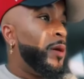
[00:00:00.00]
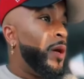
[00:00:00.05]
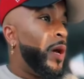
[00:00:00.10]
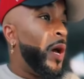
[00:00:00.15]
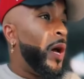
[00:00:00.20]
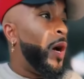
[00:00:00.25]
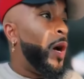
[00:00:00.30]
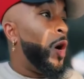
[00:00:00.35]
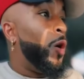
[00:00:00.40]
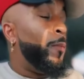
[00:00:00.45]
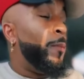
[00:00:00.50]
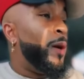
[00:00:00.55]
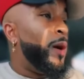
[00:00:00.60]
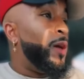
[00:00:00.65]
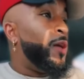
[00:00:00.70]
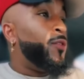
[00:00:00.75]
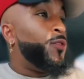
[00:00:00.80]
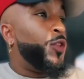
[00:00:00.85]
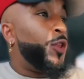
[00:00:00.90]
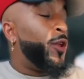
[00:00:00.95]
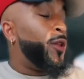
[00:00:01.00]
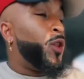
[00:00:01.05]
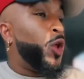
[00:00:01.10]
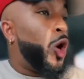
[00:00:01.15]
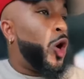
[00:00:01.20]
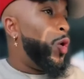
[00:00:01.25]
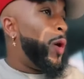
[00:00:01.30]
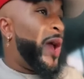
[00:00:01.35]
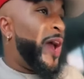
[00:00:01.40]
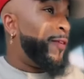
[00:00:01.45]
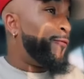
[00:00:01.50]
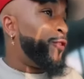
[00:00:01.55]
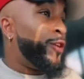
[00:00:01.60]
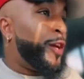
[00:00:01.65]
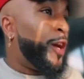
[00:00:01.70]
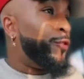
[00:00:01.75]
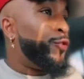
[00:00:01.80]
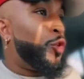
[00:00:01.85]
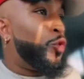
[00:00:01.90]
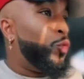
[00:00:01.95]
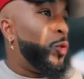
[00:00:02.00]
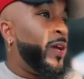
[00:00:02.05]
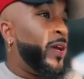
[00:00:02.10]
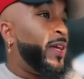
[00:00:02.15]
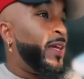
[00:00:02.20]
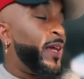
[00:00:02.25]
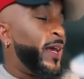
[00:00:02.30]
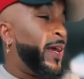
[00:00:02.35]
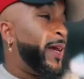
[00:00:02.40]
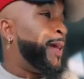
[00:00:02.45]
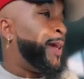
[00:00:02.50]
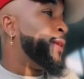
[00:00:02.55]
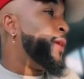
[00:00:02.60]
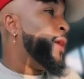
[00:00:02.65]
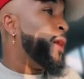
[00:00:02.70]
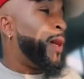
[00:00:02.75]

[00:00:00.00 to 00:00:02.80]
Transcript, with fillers: the little every other weekend,